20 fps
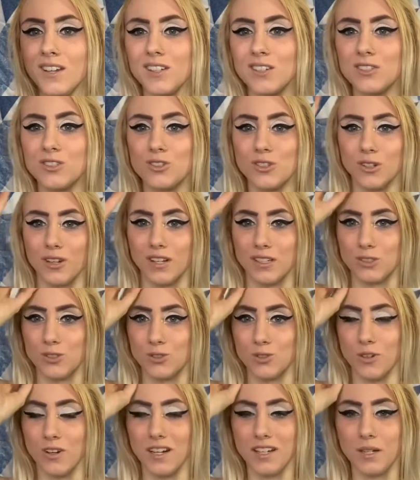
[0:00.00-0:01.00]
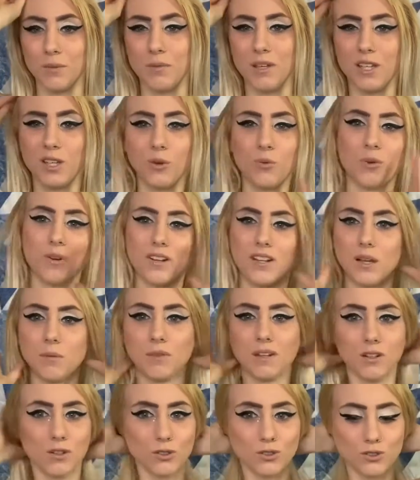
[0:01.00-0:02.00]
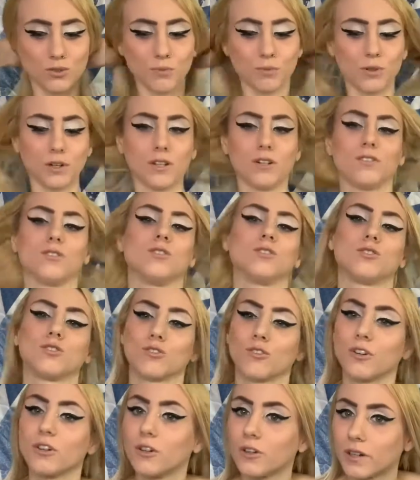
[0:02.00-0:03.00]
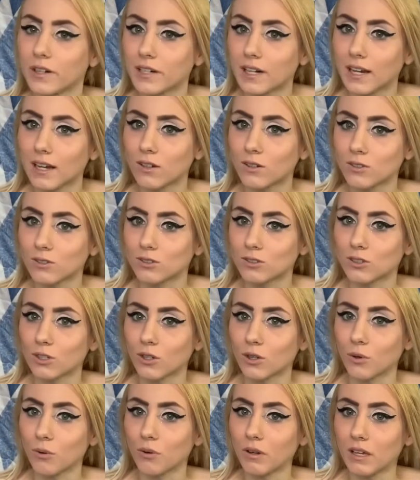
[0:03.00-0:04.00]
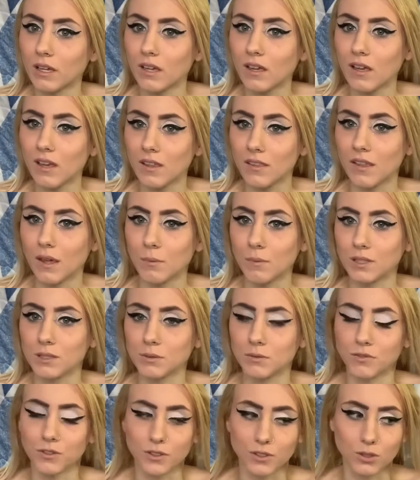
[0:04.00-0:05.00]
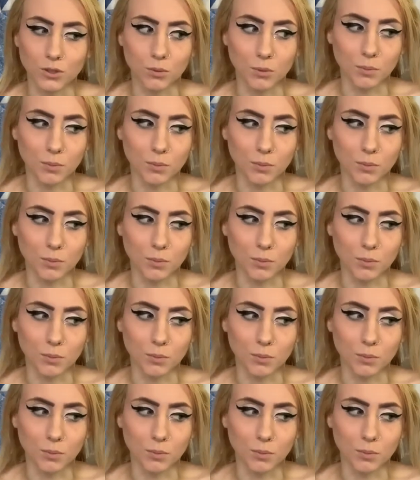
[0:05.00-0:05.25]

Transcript: should I try to make it work I mean it looks bright on the screen right now so that makes me feel a little bit